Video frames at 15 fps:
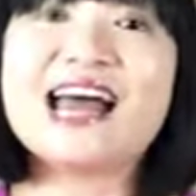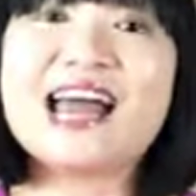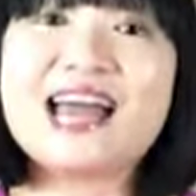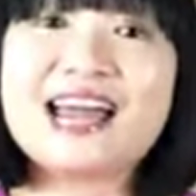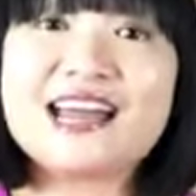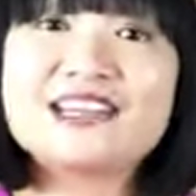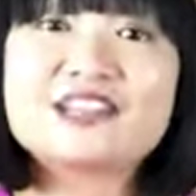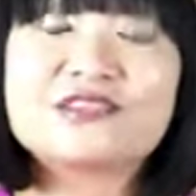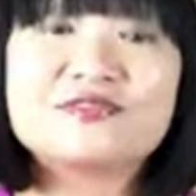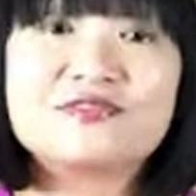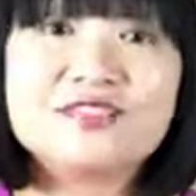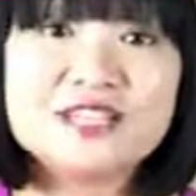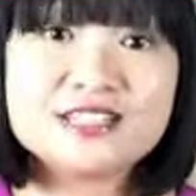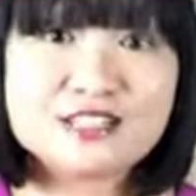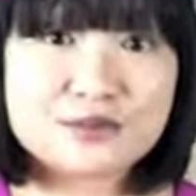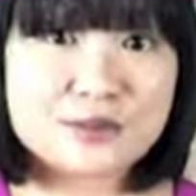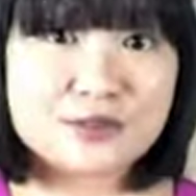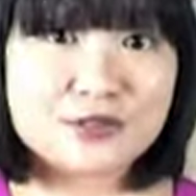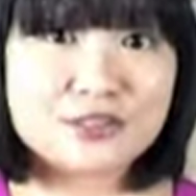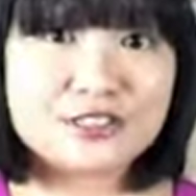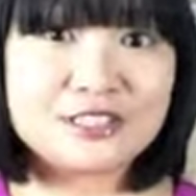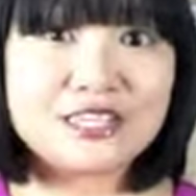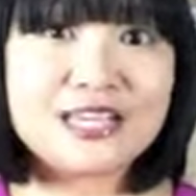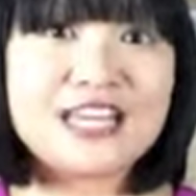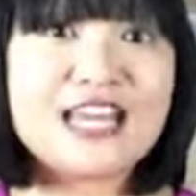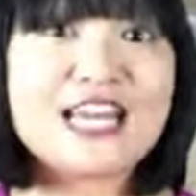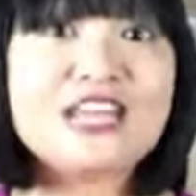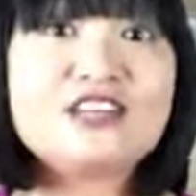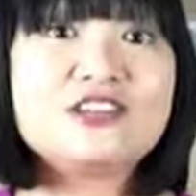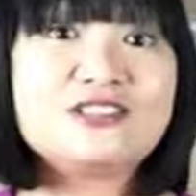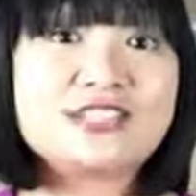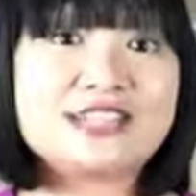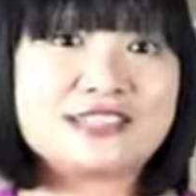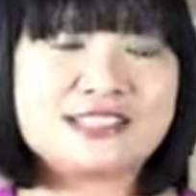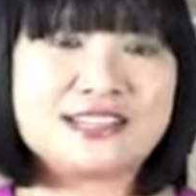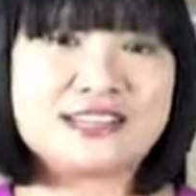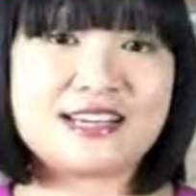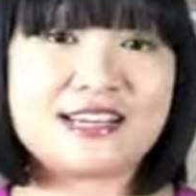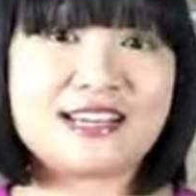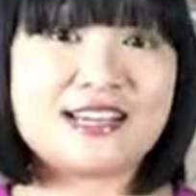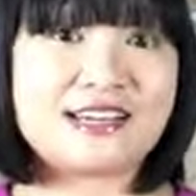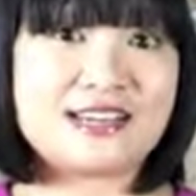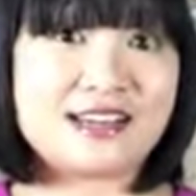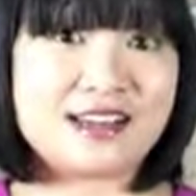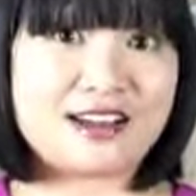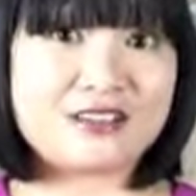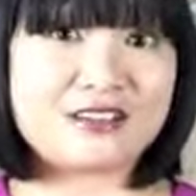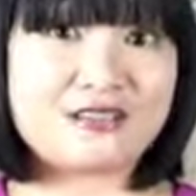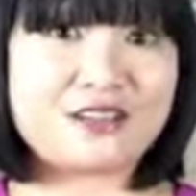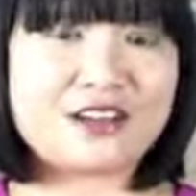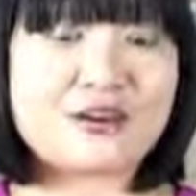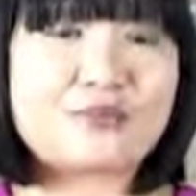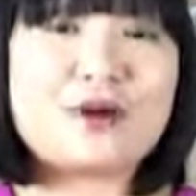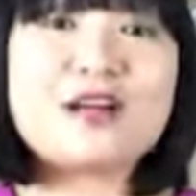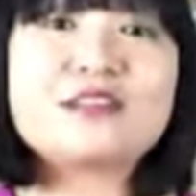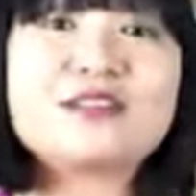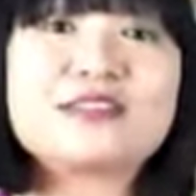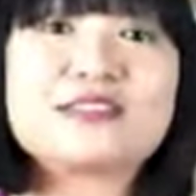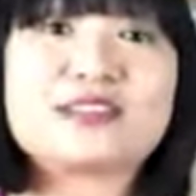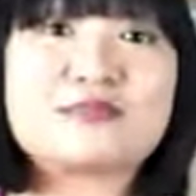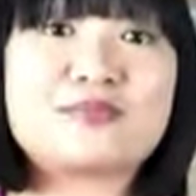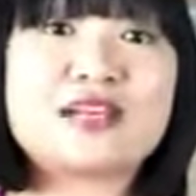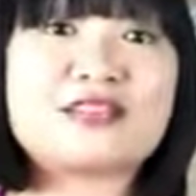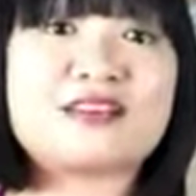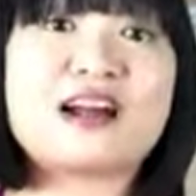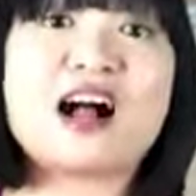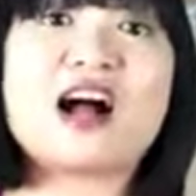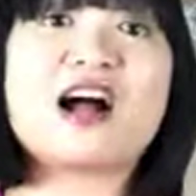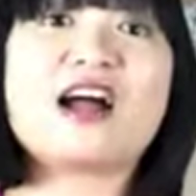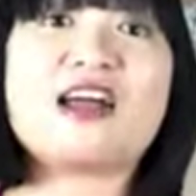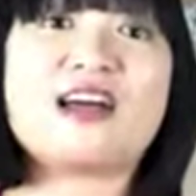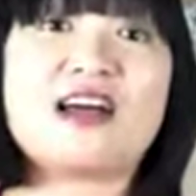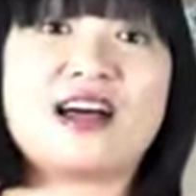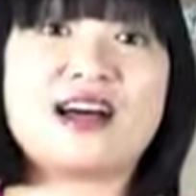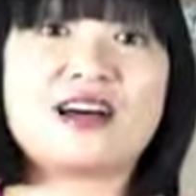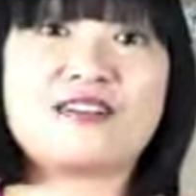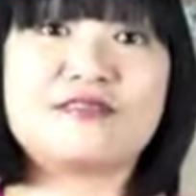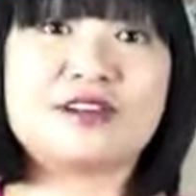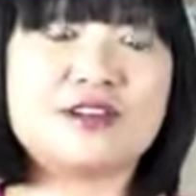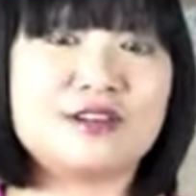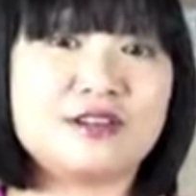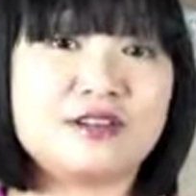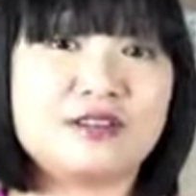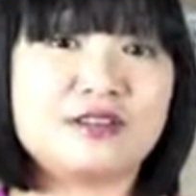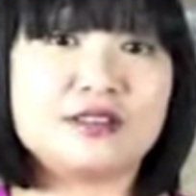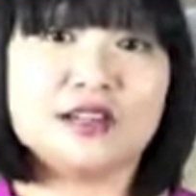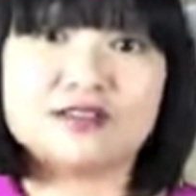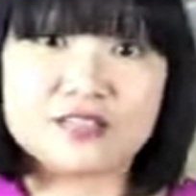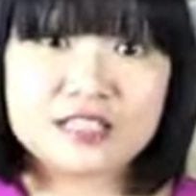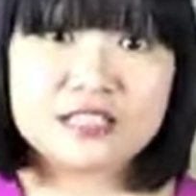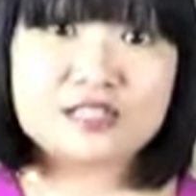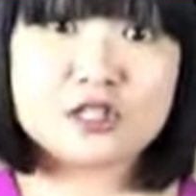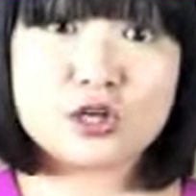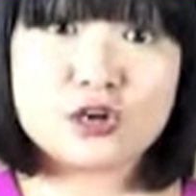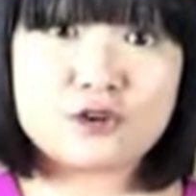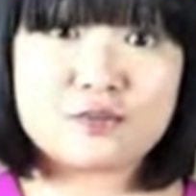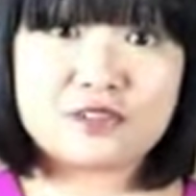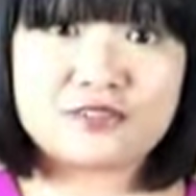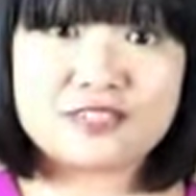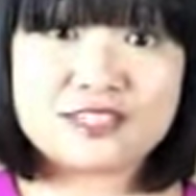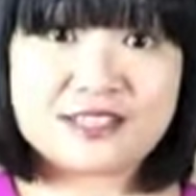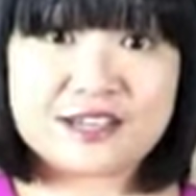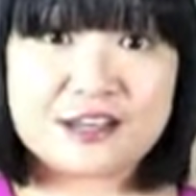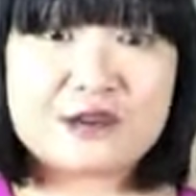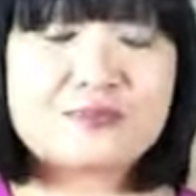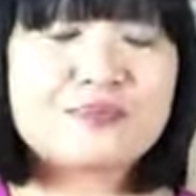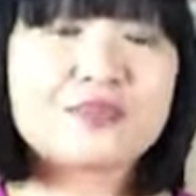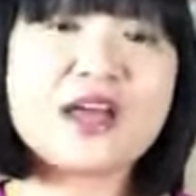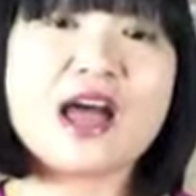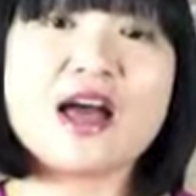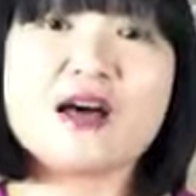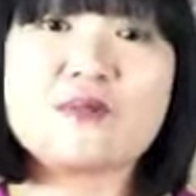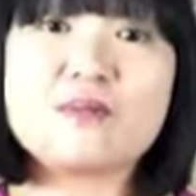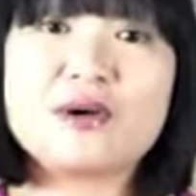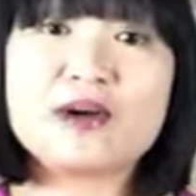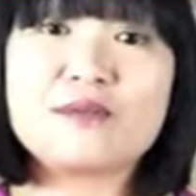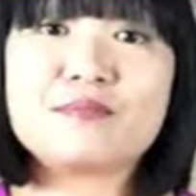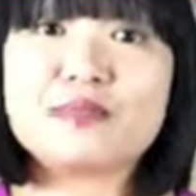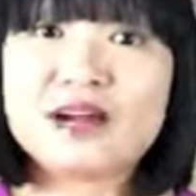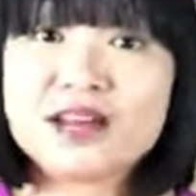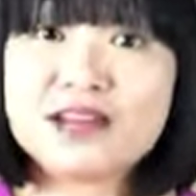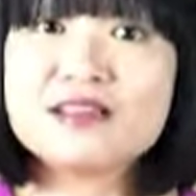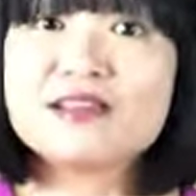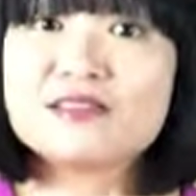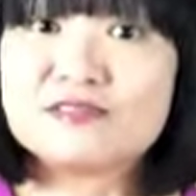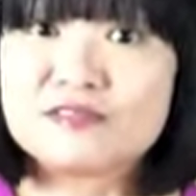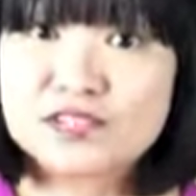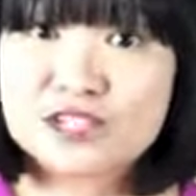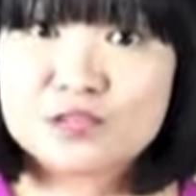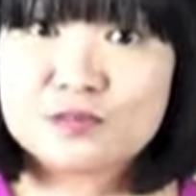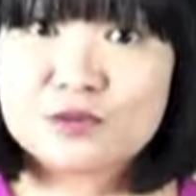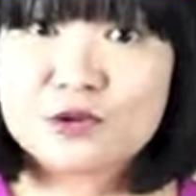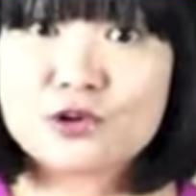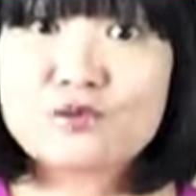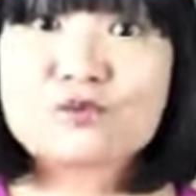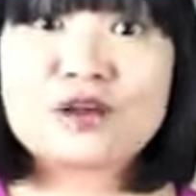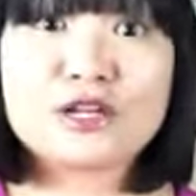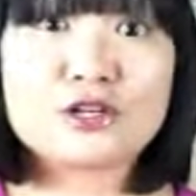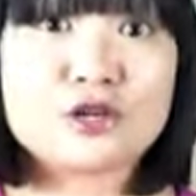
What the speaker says: and visible in your day-to-day life. Now by this I mean that I have a lovely little home office set up, but my vision board, my